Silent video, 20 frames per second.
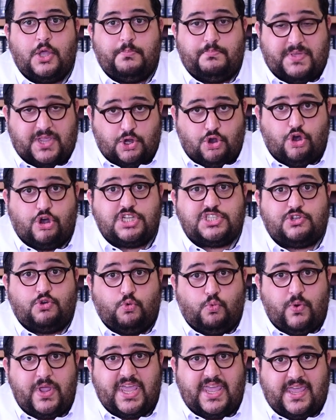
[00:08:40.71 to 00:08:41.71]
because
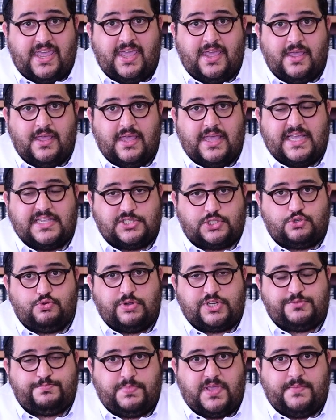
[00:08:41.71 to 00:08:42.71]
we, as
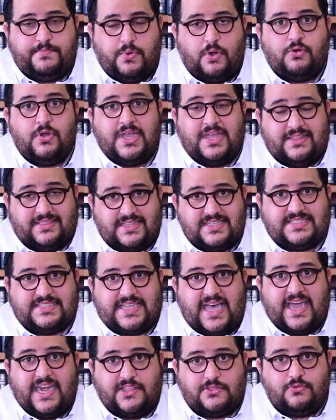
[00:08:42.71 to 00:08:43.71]
Jewish people,
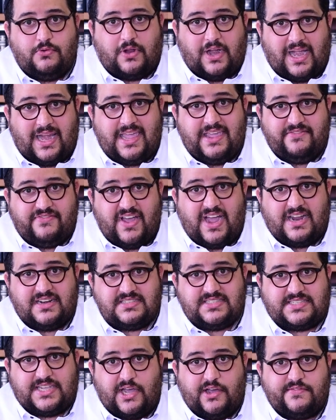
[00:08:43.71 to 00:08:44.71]
decided to cleave
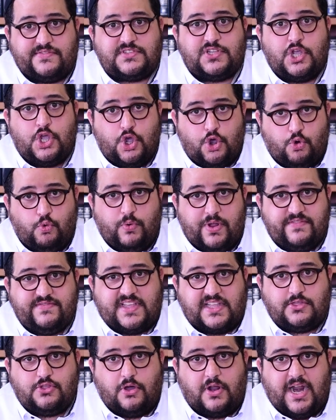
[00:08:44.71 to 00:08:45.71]
ourselves with
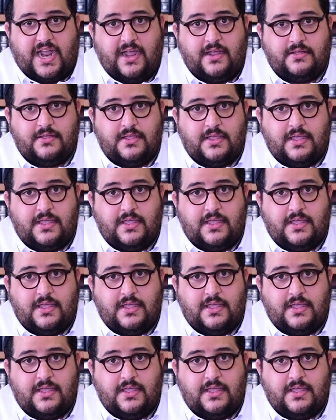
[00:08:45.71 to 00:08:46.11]
the Torah.